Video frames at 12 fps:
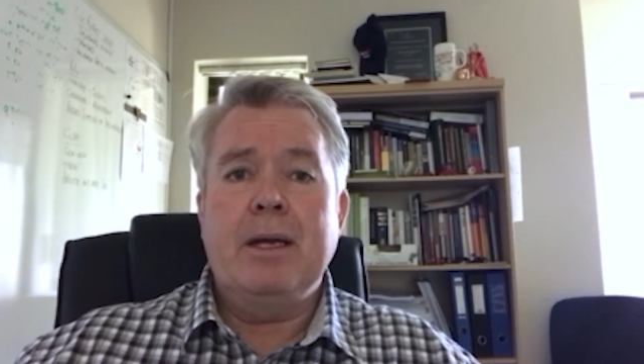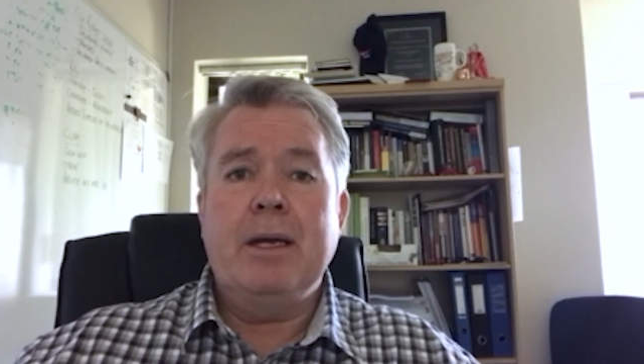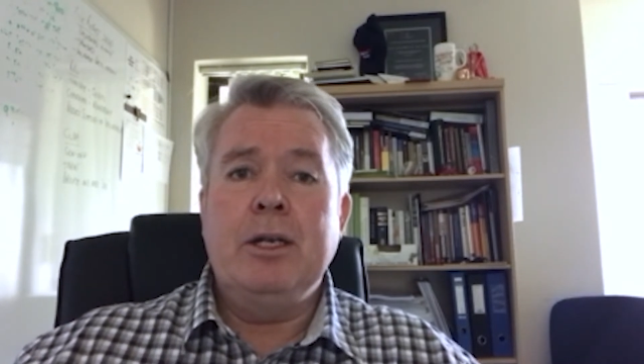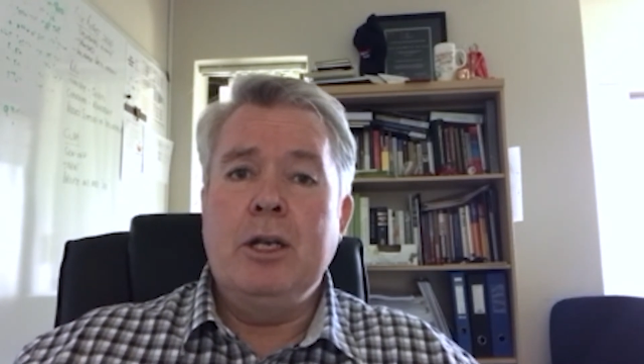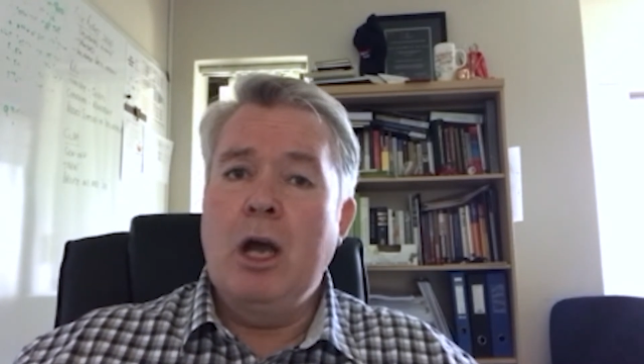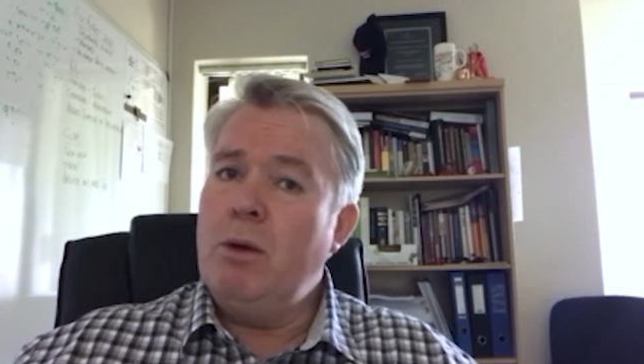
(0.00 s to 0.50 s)

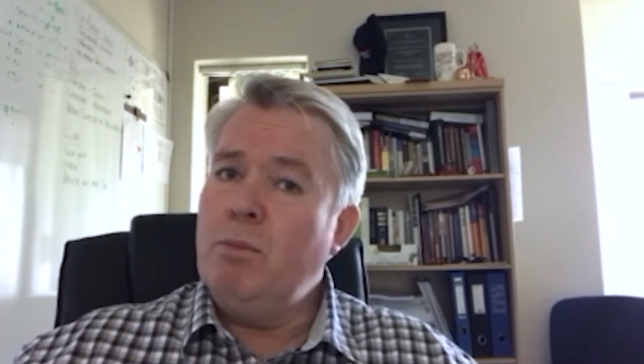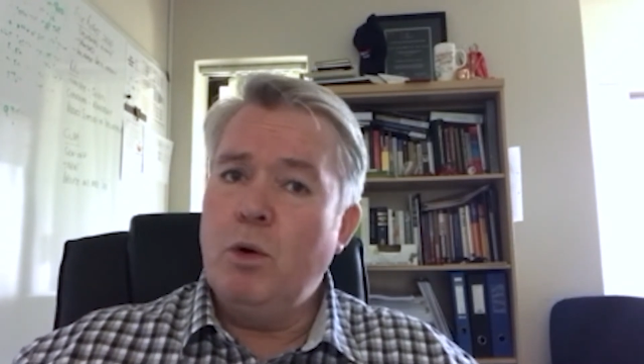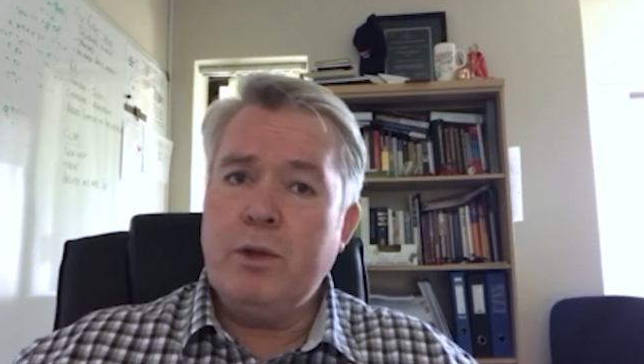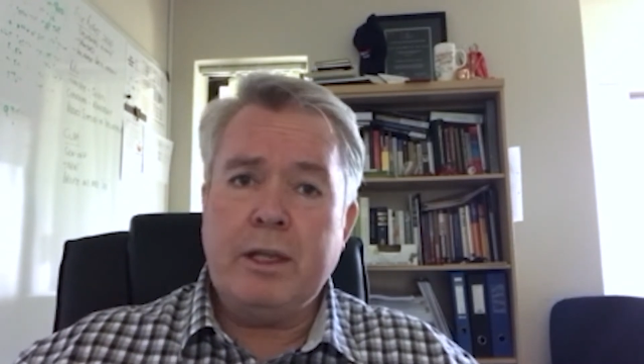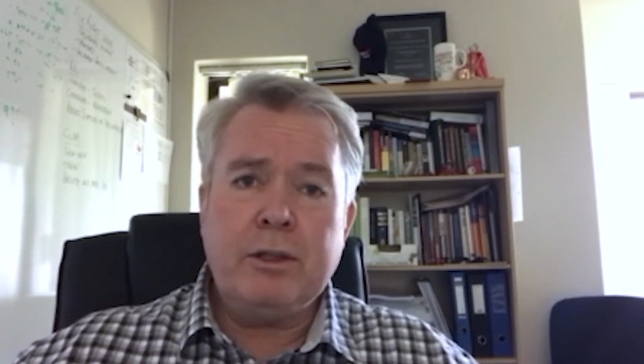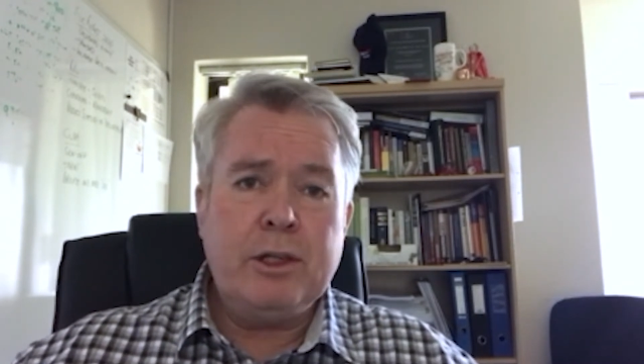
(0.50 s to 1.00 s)
no more
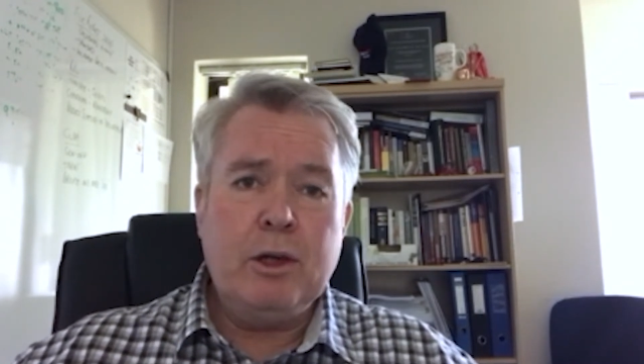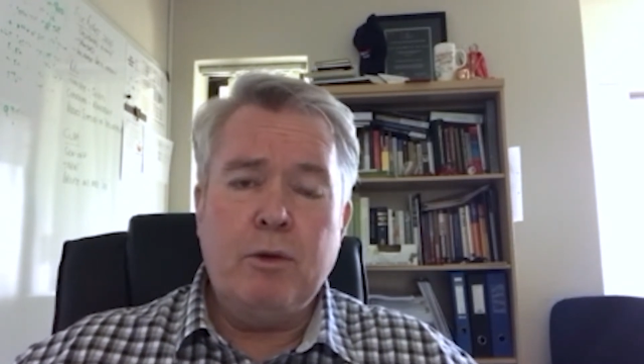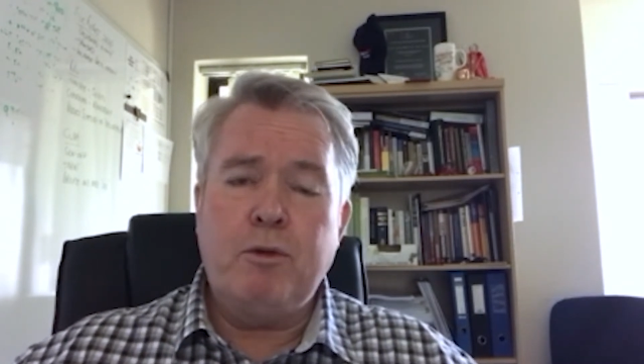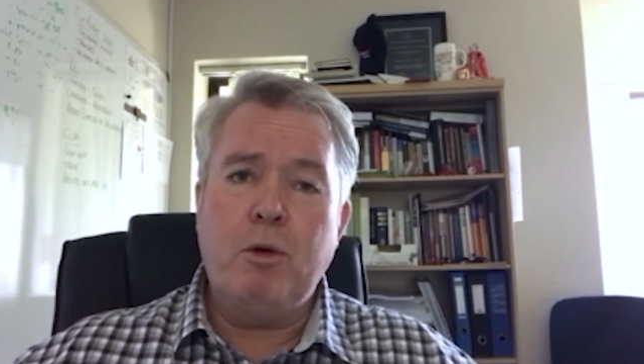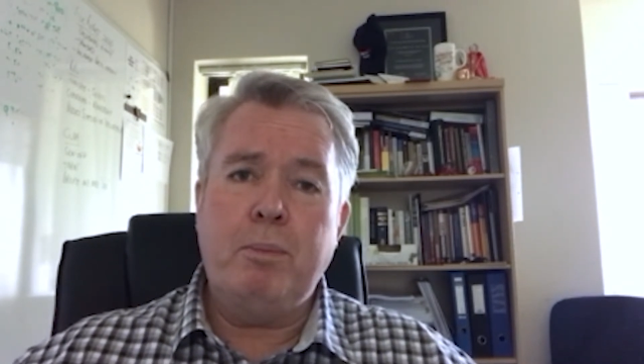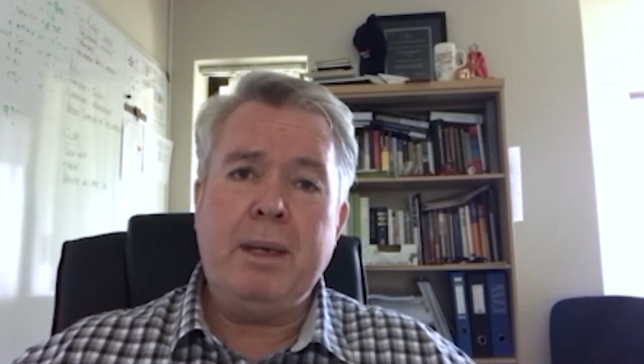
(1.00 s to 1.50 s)
than three or
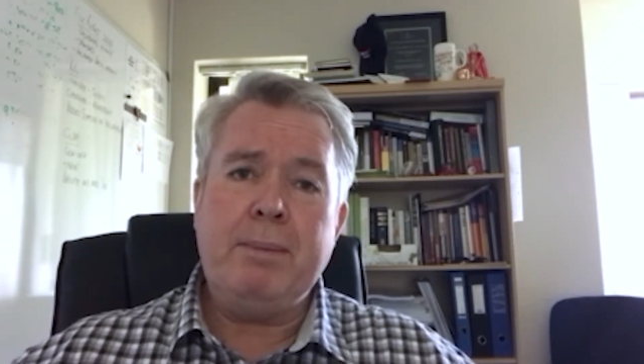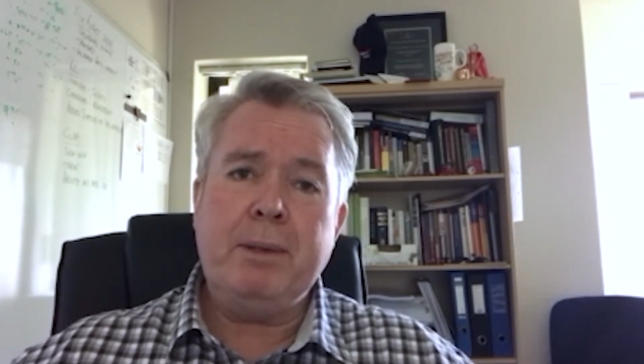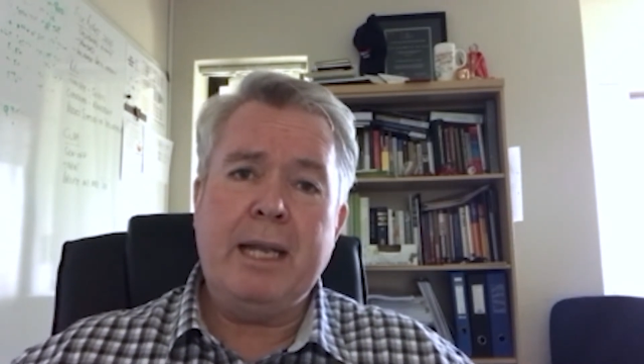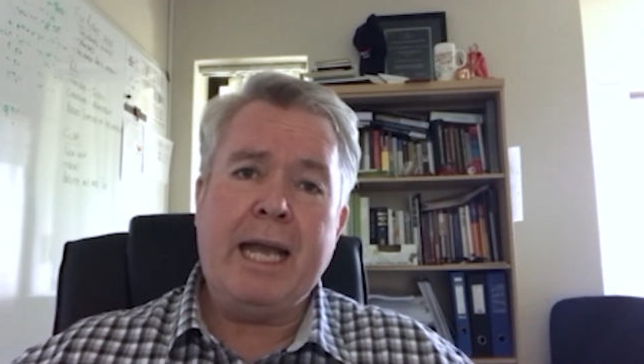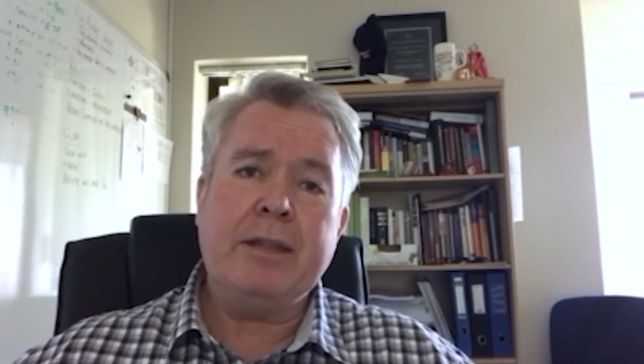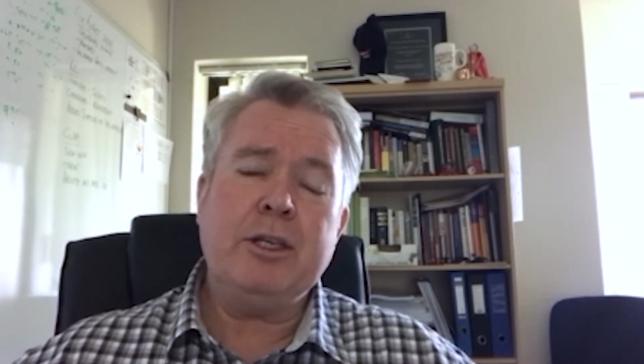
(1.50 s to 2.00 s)
four
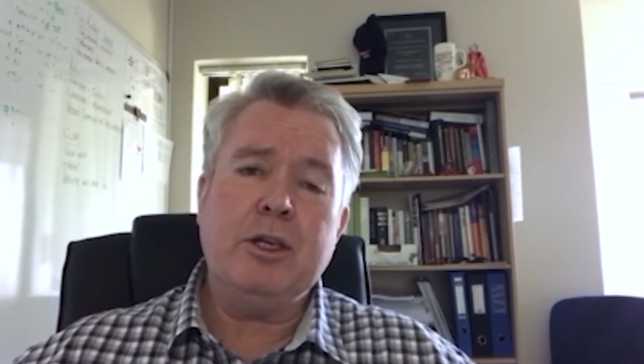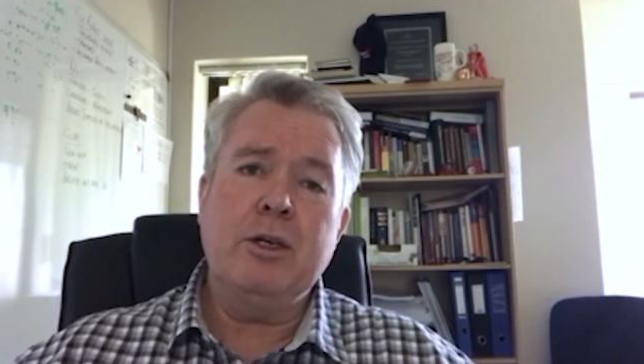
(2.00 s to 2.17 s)
people at the